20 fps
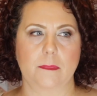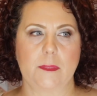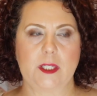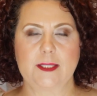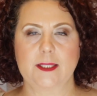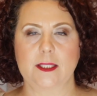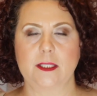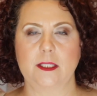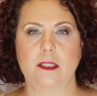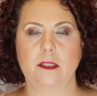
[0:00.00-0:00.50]

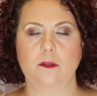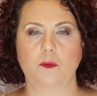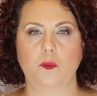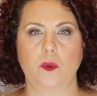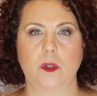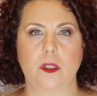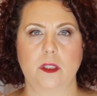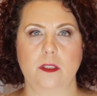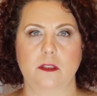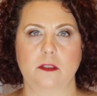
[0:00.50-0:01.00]
because I didn't
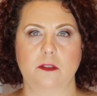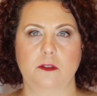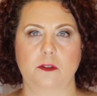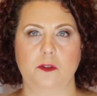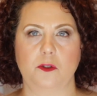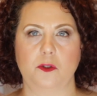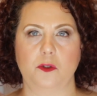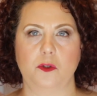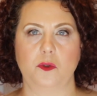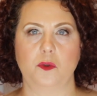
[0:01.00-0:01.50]
want
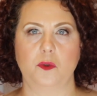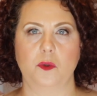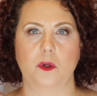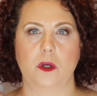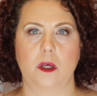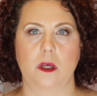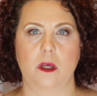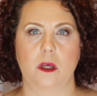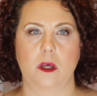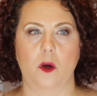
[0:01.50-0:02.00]
to
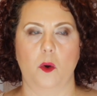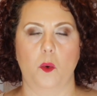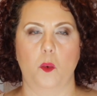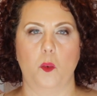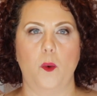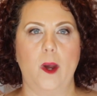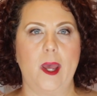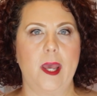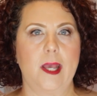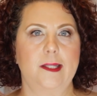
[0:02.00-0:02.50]

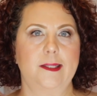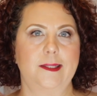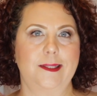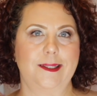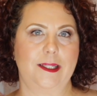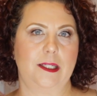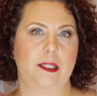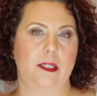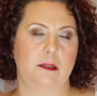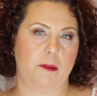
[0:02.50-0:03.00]
waste
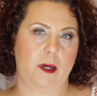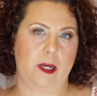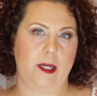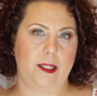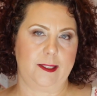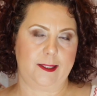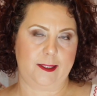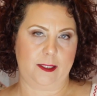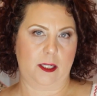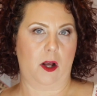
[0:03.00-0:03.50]

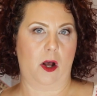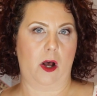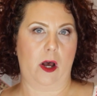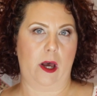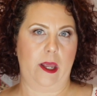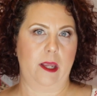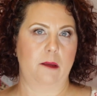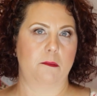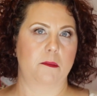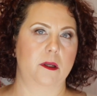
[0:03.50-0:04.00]
anybody's
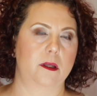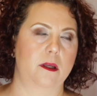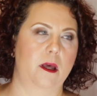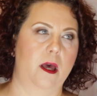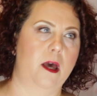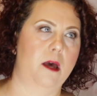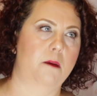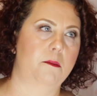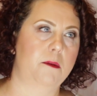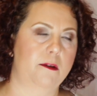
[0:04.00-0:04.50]
time
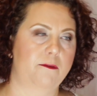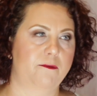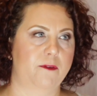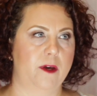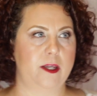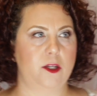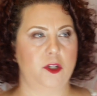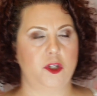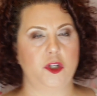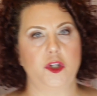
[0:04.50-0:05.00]
um, if
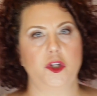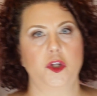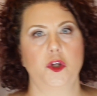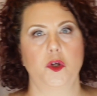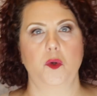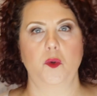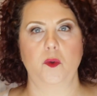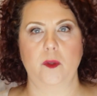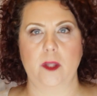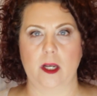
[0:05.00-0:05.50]
I
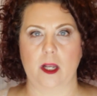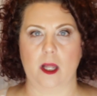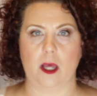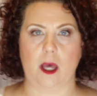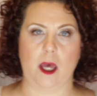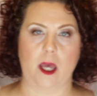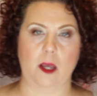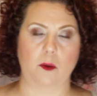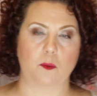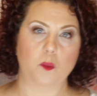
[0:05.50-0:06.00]
knew that
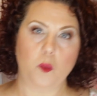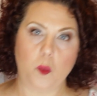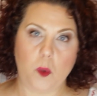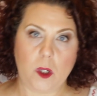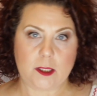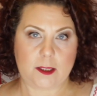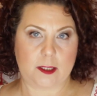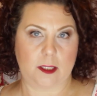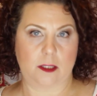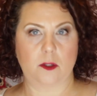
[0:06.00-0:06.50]
I
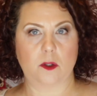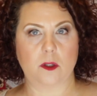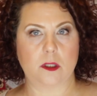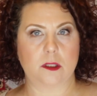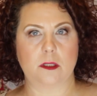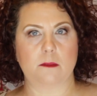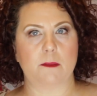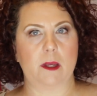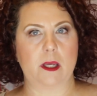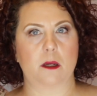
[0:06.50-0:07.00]
wasn't going
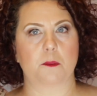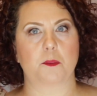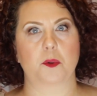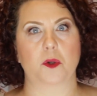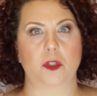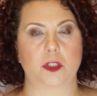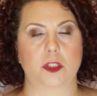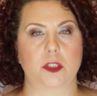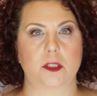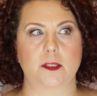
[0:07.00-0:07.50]
to make a
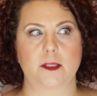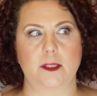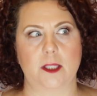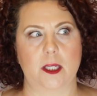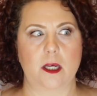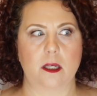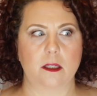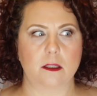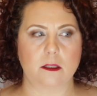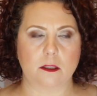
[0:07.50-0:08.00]
purchase
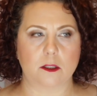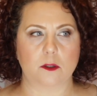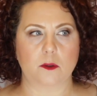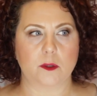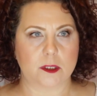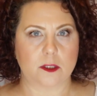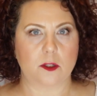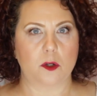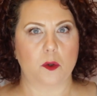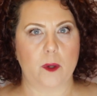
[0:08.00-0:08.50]
that there
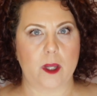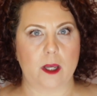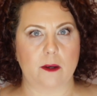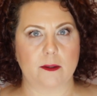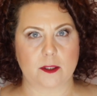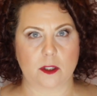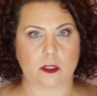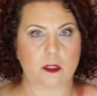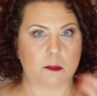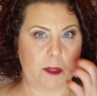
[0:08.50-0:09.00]
was no way I
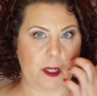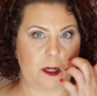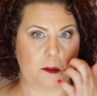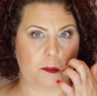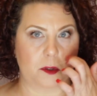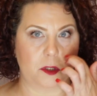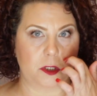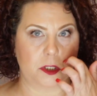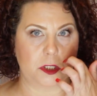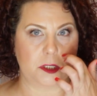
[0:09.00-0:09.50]
was going to make
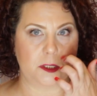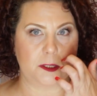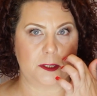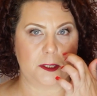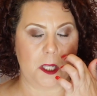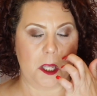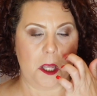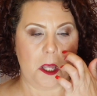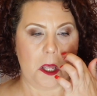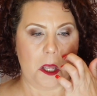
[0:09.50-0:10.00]
a purchase
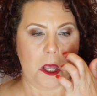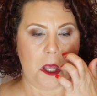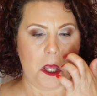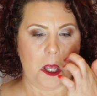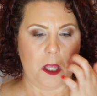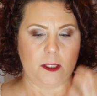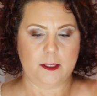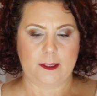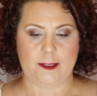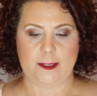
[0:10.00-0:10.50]

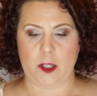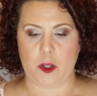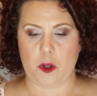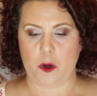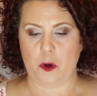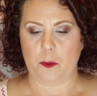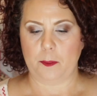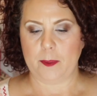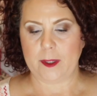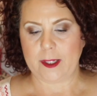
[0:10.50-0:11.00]

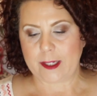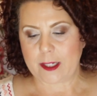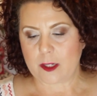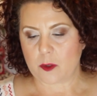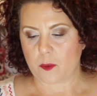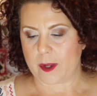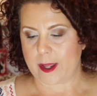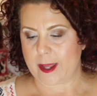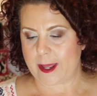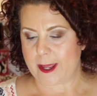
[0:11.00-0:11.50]
so but
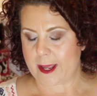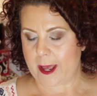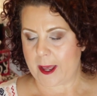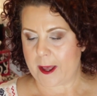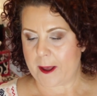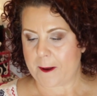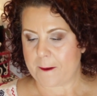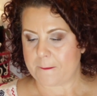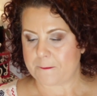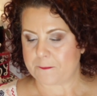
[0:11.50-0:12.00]
anyway
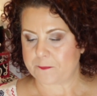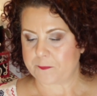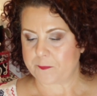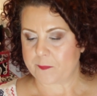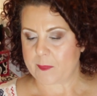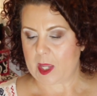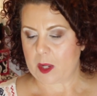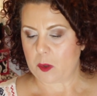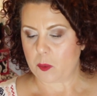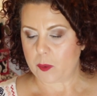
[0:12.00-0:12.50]
um,
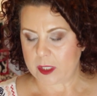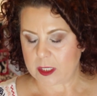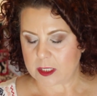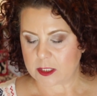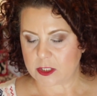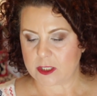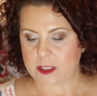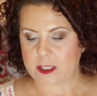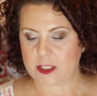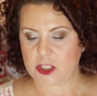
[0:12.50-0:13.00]
I went
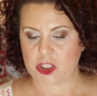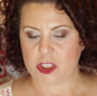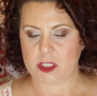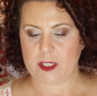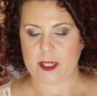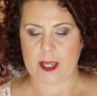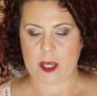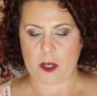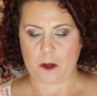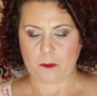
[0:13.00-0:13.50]
into the
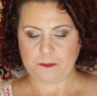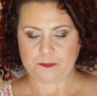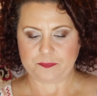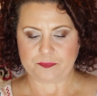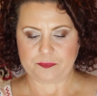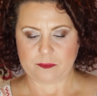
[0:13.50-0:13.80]
Chanel